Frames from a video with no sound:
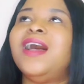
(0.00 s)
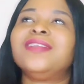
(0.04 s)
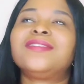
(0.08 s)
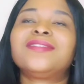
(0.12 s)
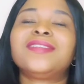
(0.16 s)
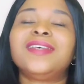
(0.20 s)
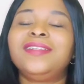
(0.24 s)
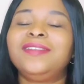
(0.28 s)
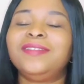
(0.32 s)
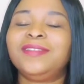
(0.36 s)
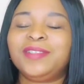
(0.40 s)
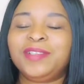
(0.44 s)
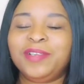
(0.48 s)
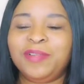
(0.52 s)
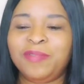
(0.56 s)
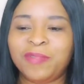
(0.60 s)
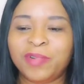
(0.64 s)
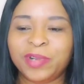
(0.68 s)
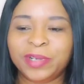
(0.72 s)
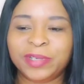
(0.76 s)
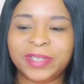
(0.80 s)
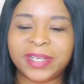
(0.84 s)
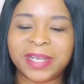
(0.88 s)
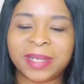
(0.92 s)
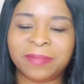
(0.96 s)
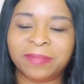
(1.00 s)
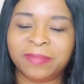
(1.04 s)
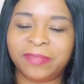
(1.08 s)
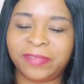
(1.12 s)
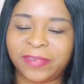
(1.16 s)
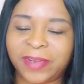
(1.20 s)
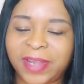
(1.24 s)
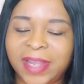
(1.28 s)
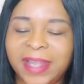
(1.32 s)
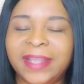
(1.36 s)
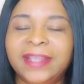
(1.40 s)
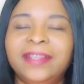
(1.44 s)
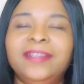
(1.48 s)
I said, no, don't worry, I'm
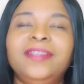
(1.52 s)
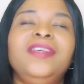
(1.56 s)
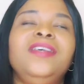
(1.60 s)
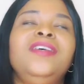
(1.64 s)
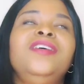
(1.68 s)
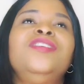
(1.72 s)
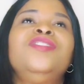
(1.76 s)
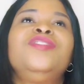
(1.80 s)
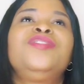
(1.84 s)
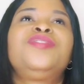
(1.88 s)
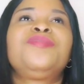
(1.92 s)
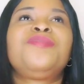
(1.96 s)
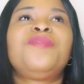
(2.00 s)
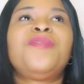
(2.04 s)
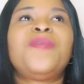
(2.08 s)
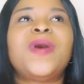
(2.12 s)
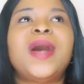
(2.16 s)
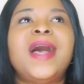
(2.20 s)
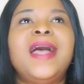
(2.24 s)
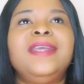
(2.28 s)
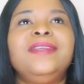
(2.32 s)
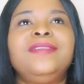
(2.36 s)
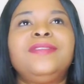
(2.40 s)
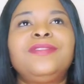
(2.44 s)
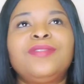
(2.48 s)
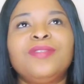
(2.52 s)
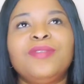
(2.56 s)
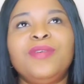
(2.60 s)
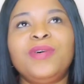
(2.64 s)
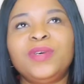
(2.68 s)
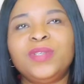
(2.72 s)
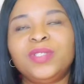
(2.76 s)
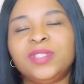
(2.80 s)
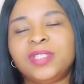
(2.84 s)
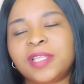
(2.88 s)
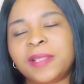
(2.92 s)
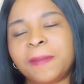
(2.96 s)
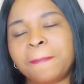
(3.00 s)
fine. So I
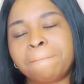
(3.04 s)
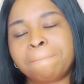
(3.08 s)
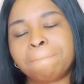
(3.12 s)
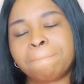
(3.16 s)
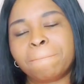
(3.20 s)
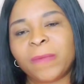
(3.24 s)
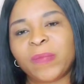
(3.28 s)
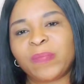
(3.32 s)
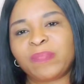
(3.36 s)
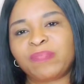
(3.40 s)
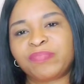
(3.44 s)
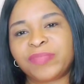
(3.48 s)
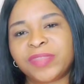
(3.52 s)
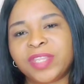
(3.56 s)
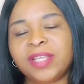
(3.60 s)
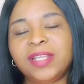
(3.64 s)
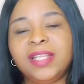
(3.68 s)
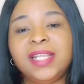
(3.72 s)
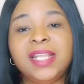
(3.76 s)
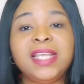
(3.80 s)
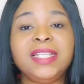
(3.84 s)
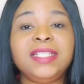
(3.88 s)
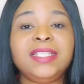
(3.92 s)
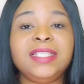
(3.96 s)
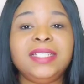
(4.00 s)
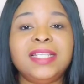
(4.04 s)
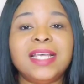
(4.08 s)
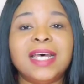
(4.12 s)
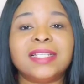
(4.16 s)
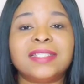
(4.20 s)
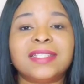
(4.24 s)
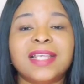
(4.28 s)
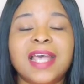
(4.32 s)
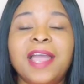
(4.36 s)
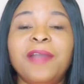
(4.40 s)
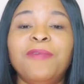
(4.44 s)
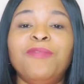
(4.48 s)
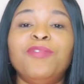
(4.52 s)
told the lady
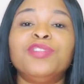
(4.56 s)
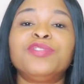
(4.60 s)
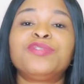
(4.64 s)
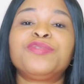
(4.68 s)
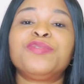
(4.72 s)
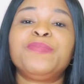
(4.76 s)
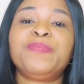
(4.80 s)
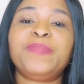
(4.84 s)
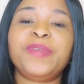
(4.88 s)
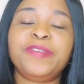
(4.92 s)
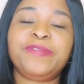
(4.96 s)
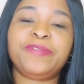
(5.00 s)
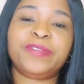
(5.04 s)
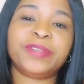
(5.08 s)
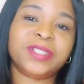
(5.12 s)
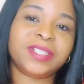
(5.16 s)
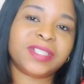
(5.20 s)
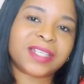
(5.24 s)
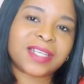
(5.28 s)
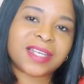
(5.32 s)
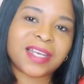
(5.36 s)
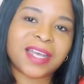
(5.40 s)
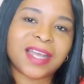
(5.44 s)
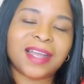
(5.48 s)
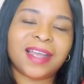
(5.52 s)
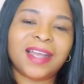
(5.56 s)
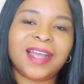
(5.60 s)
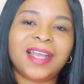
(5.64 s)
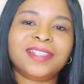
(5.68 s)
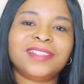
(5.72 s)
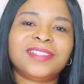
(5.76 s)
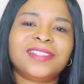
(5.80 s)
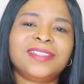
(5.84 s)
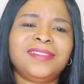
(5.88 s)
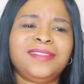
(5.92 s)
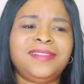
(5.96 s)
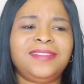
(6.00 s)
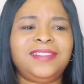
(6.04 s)
that I want to pay for the car.
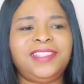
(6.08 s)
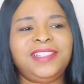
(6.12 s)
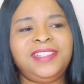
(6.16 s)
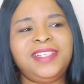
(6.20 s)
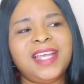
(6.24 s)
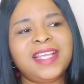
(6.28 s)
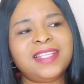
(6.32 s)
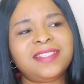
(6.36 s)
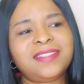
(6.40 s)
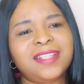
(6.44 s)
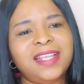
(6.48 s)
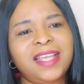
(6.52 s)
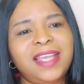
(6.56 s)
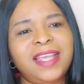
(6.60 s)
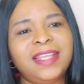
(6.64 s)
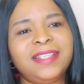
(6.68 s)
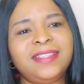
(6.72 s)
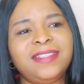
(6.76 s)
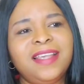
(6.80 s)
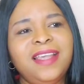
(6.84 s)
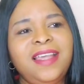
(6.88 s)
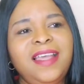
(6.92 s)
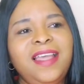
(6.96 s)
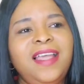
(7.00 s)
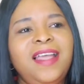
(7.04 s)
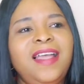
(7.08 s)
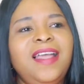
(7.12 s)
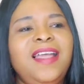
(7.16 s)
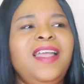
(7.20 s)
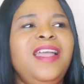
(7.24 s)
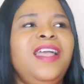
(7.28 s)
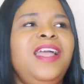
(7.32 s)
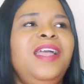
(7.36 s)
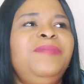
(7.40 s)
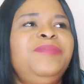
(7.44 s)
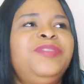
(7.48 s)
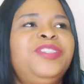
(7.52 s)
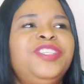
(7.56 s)
And she now said,
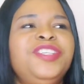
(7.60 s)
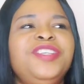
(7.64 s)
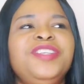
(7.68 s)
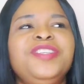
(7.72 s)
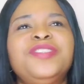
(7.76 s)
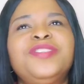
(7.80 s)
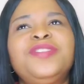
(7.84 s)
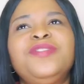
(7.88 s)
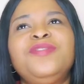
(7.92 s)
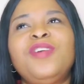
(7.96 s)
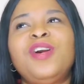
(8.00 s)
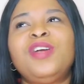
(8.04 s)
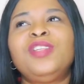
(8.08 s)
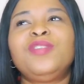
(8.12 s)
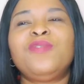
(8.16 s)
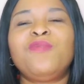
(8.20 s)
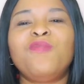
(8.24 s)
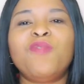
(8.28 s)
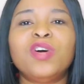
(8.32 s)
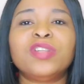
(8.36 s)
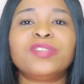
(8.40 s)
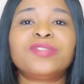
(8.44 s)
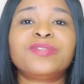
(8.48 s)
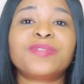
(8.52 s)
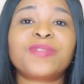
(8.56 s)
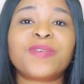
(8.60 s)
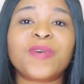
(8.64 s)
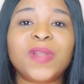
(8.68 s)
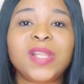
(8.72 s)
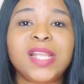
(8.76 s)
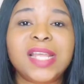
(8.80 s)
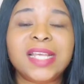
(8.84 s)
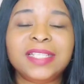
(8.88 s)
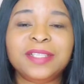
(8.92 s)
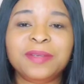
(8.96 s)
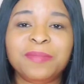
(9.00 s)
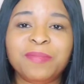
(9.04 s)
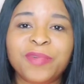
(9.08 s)
she's not the one to
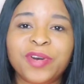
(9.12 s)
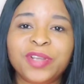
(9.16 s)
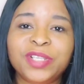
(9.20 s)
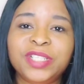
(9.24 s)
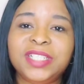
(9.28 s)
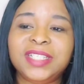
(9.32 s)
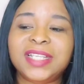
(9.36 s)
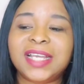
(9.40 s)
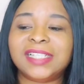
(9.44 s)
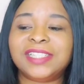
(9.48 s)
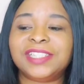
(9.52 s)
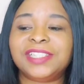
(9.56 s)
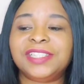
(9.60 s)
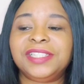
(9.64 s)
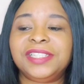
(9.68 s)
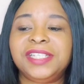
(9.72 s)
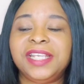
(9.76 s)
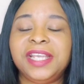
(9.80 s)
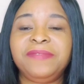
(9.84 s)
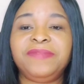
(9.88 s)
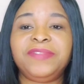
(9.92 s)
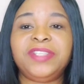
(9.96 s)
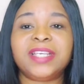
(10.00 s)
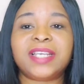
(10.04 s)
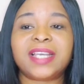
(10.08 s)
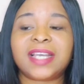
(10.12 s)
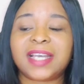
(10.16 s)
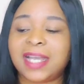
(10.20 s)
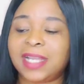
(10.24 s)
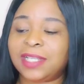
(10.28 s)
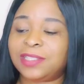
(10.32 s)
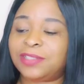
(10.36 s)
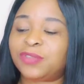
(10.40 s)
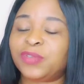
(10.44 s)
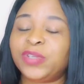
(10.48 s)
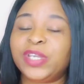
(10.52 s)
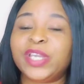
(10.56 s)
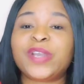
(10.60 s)
collect the money, that she gave the
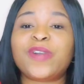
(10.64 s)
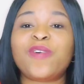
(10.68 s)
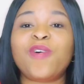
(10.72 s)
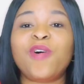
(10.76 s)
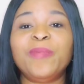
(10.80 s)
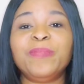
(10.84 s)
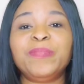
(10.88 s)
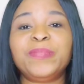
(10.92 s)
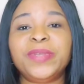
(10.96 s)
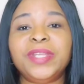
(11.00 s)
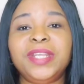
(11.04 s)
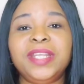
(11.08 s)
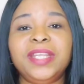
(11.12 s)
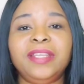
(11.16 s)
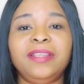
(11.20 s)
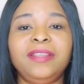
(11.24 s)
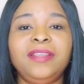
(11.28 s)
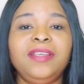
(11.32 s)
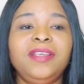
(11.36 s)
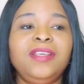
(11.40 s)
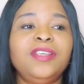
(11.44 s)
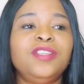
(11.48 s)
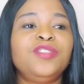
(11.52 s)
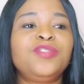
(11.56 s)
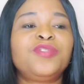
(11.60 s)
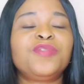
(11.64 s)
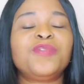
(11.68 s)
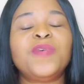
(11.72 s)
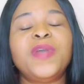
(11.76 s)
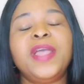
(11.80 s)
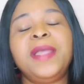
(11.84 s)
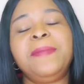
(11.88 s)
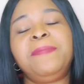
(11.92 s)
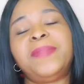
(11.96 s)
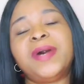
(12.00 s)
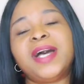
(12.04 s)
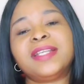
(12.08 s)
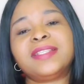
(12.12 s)
car to a company to
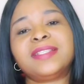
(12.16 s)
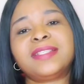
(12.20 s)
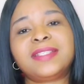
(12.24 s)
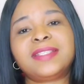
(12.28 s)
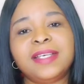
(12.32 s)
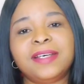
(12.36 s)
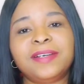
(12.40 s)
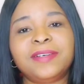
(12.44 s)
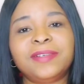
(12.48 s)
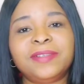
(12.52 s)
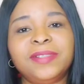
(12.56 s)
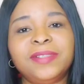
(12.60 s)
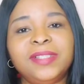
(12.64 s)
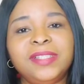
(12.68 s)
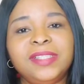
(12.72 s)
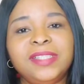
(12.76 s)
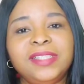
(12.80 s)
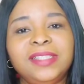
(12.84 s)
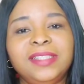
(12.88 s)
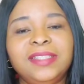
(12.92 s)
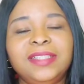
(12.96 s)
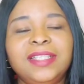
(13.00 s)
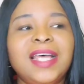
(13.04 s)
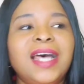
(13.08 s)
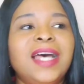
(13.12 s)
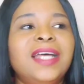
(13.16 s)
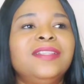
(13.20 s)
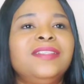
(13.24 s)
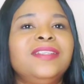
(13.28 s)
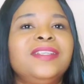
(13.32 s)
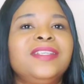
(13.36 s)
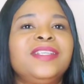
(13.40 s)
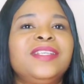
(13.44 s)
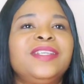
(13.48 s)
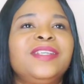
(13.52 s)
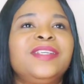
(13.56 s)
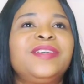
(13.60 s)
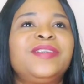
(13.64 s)
help her sell. That
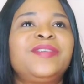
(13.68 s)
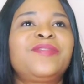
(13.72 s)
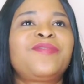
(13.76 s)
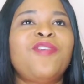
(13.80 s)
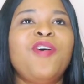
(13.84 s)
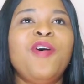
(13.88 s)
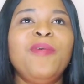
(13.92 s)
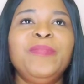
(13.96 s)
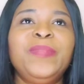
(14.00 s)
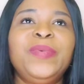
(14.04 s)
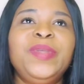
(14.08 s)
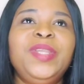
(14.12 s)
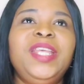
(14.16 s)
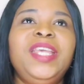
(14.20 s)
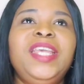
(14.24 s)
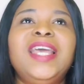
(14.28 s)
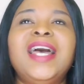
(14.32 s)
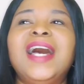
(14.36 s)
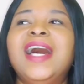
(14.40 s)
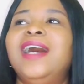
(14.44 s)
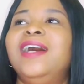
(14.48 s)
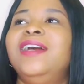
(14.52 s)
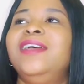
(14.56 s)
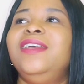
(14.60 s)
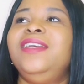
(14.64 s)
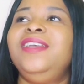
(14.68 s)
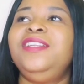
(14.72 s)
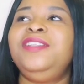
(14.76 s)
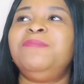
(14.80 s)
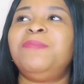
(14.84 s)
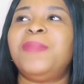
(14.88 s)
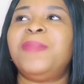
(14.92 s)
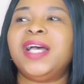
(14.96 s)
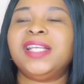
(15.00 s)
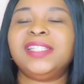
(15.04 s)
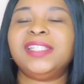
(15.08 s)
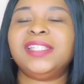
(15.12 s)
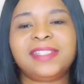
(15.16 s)
the company are
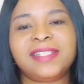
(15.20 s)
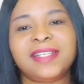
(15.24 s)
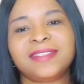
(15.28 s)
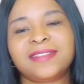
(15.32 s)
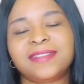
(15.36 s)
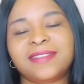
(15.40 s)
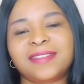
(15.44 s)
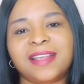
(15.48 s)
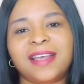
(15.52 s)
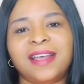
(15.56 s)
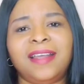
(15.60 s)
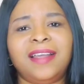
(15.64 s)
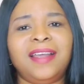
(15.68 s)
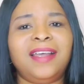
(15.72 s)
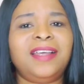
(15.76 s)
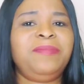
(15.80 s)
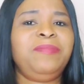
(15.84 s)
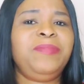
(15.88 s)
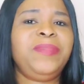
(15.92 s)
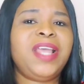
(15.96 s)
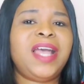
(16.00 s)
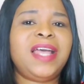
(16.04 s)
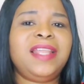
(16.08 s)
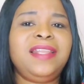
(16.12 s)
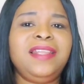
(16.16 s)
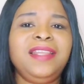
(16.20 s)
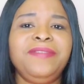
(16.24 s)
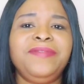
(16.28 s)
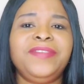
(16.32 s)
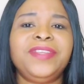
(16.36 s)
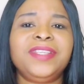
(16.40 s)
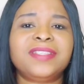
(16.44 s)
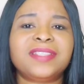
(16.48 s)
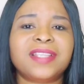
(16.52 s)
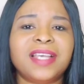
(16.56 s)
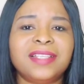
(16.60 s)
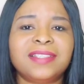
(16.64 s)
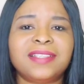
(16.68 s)
in Manchester. And me, I live
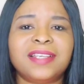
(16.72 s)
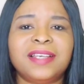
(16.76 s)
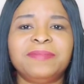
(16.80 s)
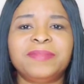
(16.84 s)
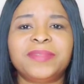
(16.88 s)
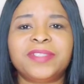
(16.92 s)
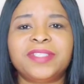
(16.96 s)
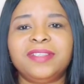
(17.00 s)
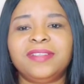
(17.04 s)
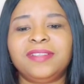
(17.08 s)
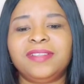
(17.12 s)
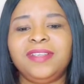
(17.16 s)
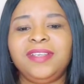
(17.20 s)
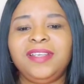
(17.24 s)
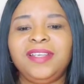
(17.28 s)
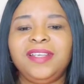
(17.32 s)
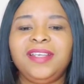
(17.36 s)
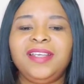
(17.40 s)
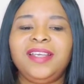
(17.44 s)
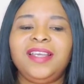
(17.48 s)
in Southampton.